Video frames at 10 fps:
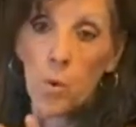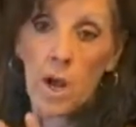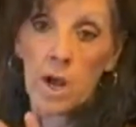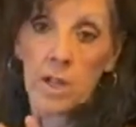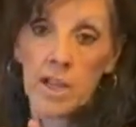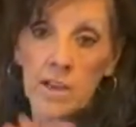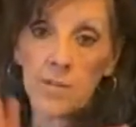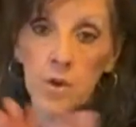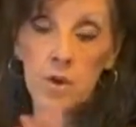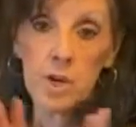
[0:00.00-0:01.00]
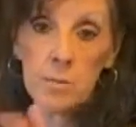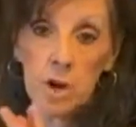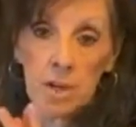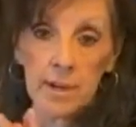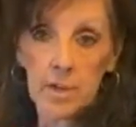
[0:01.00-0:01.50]
Well, if you come
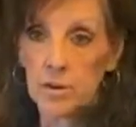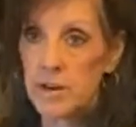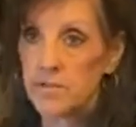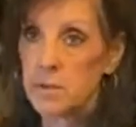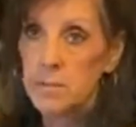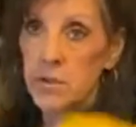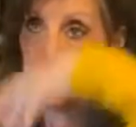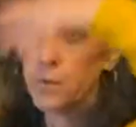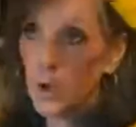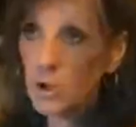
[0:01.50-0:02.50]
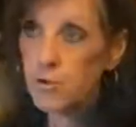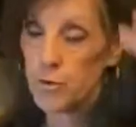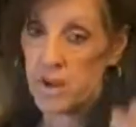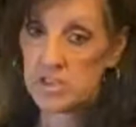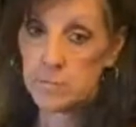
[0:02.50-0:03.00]
on, now you don't have to be full
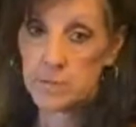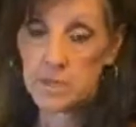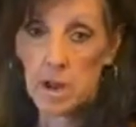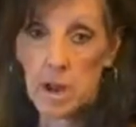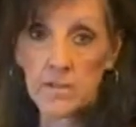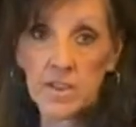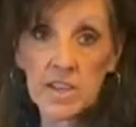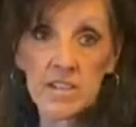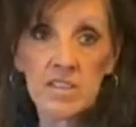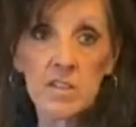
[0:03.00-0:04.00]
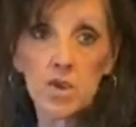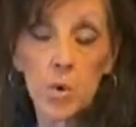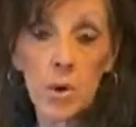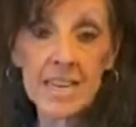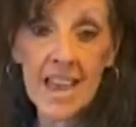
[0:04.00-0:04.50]
dressed, but I think it's the
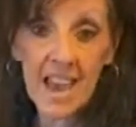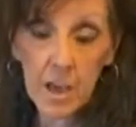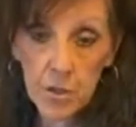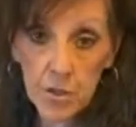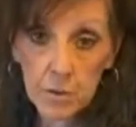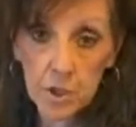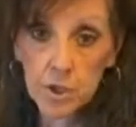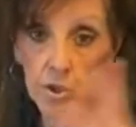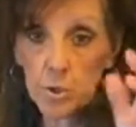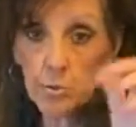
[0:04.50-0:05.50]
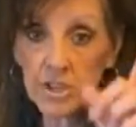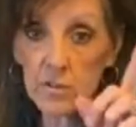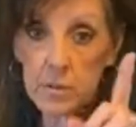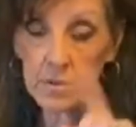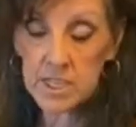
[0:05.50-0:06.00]
twenty-eighth, which is two
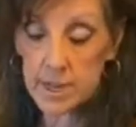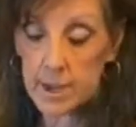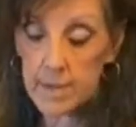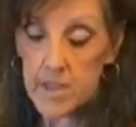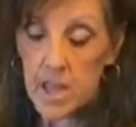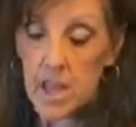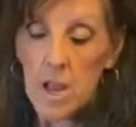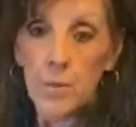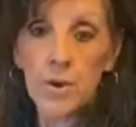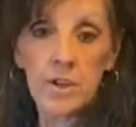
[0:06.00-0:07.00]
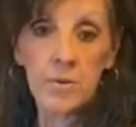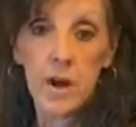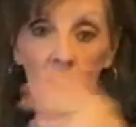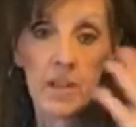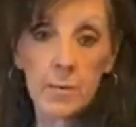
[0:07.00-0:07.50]
weeks from today. We're going to do
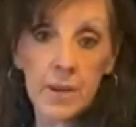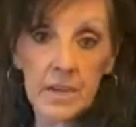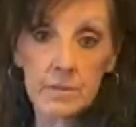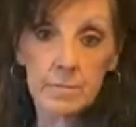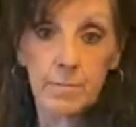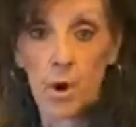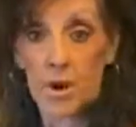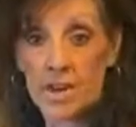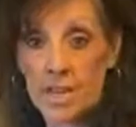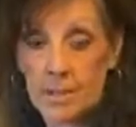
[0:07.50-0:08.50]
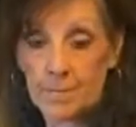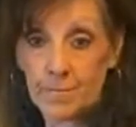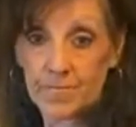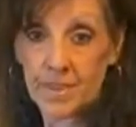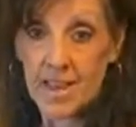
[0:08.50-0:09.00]
a Halloween party.
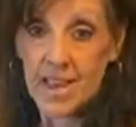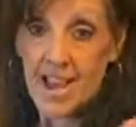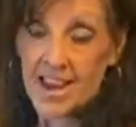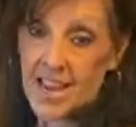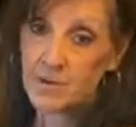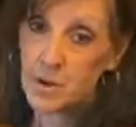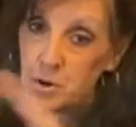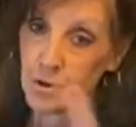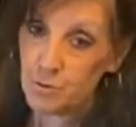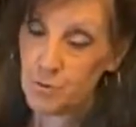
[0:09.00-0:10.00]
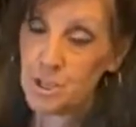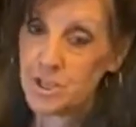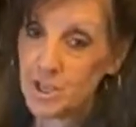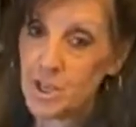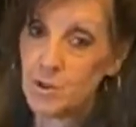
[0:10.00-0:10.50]
And I have a
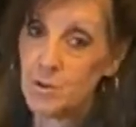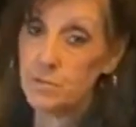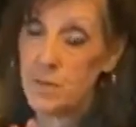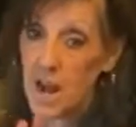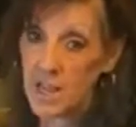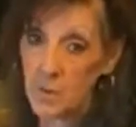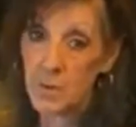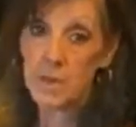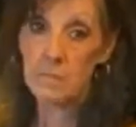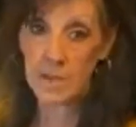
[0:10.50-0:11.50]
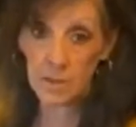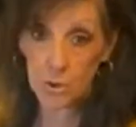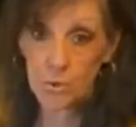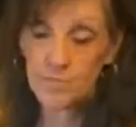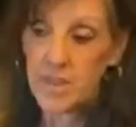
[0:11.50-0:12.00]
really cute Halloween
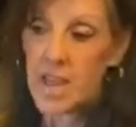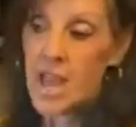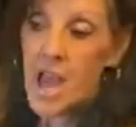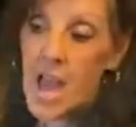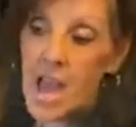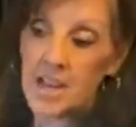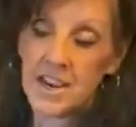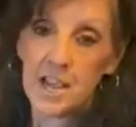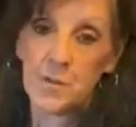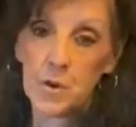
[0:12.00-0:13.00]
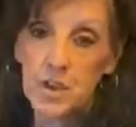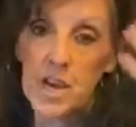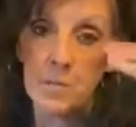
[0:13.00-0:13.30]
menu. And if you